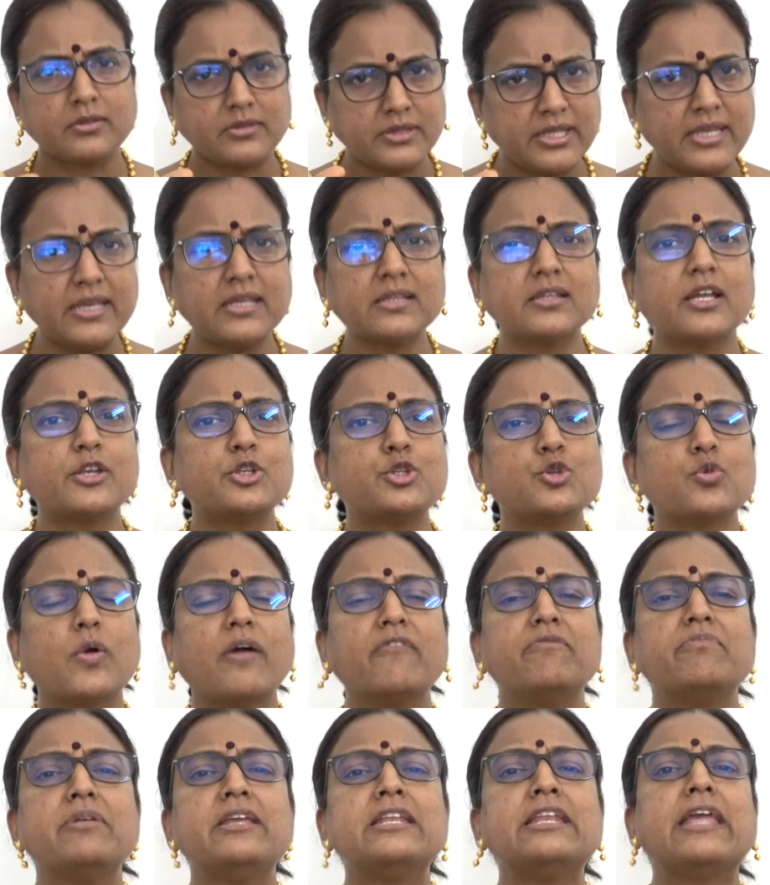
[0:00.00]
thing that you
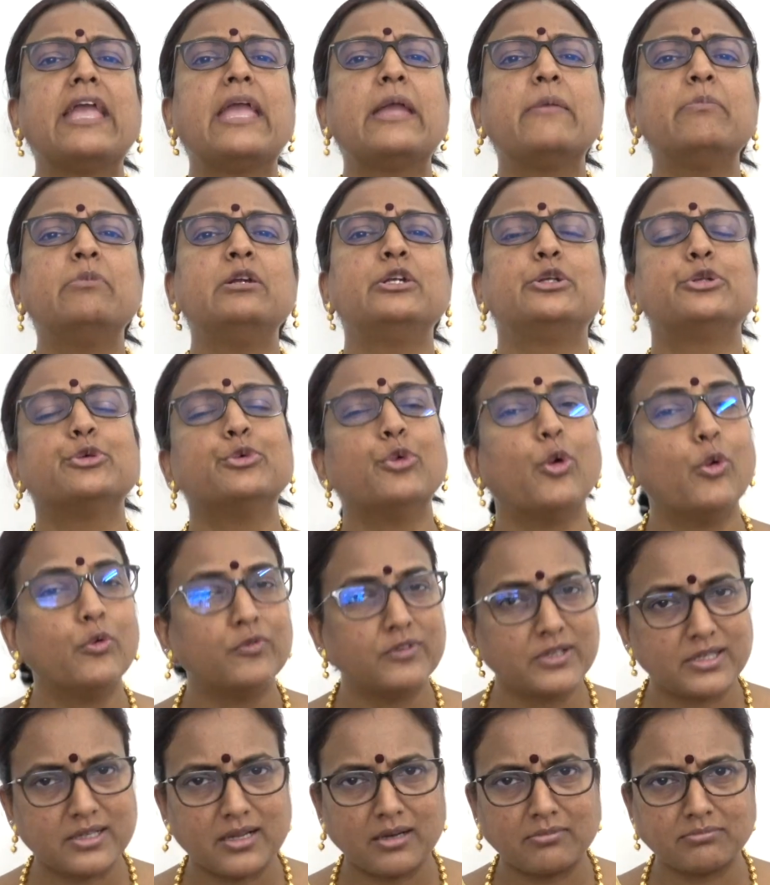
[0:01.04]
have been able to
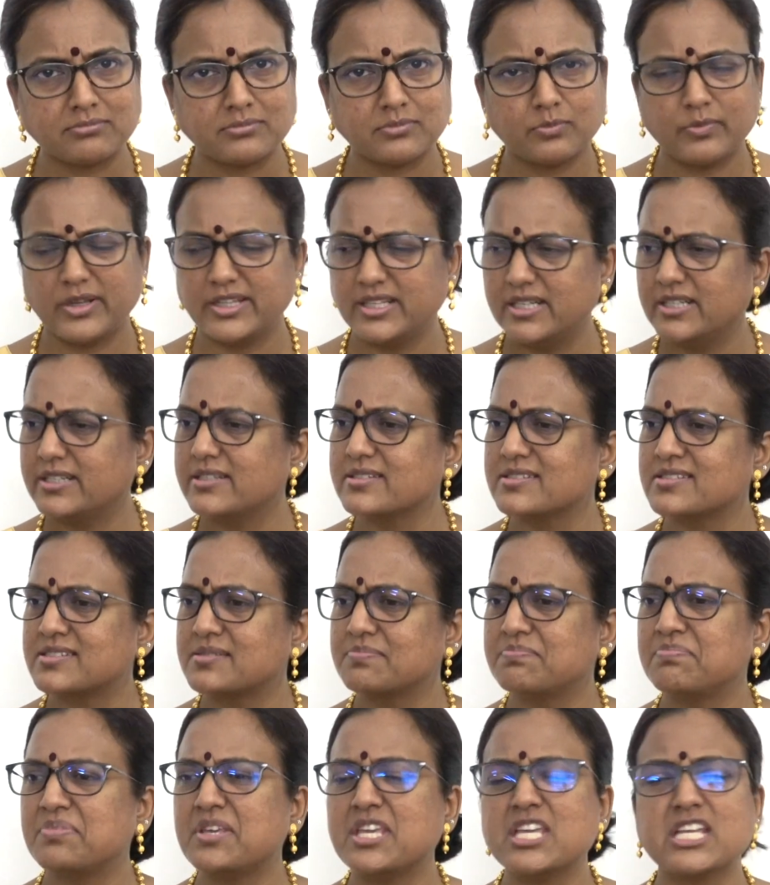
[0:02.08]
overcome. Whether it is
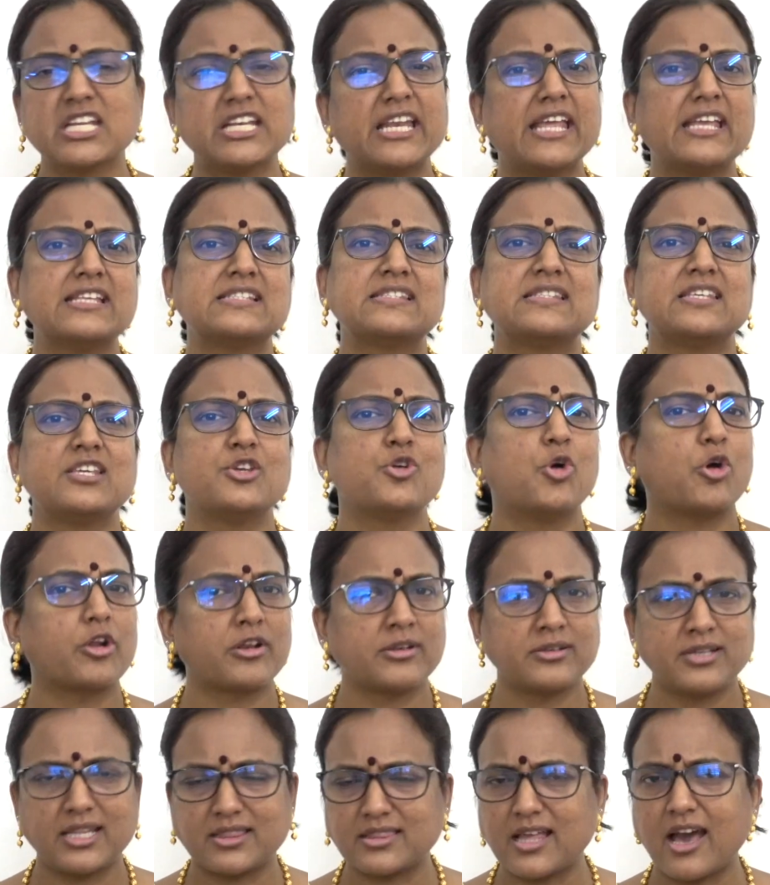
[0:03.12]
being lazy or
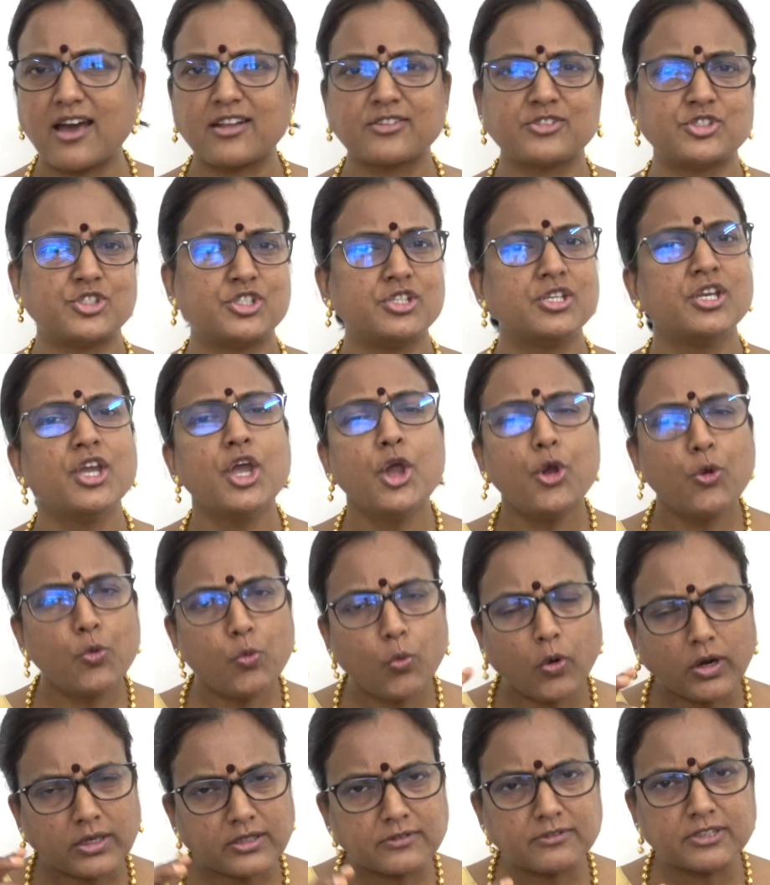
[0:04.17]
lethargy,
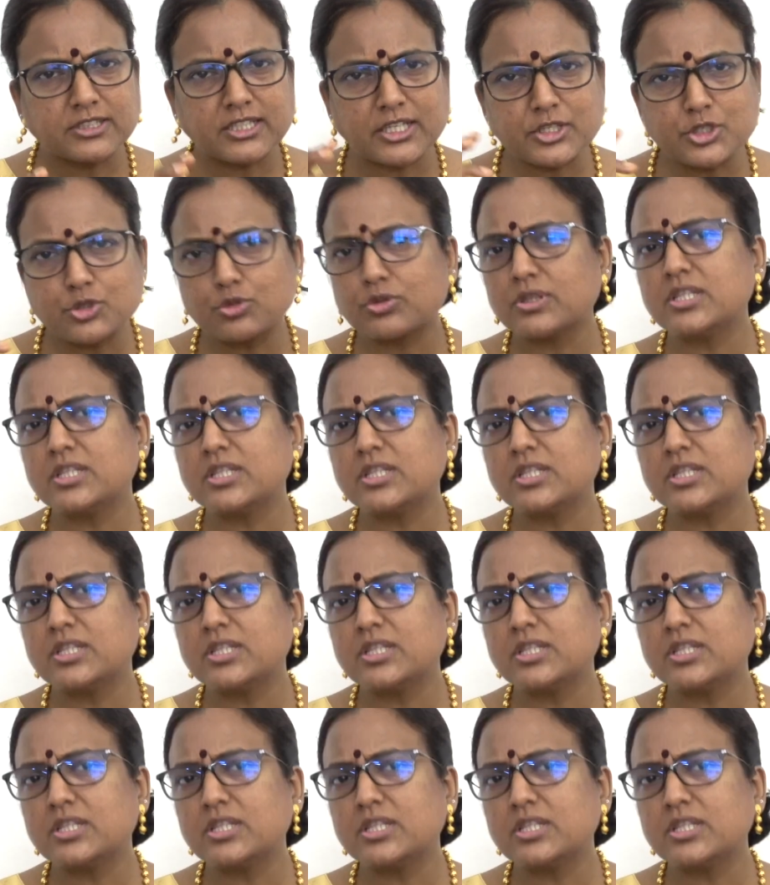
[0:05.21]
whatever that you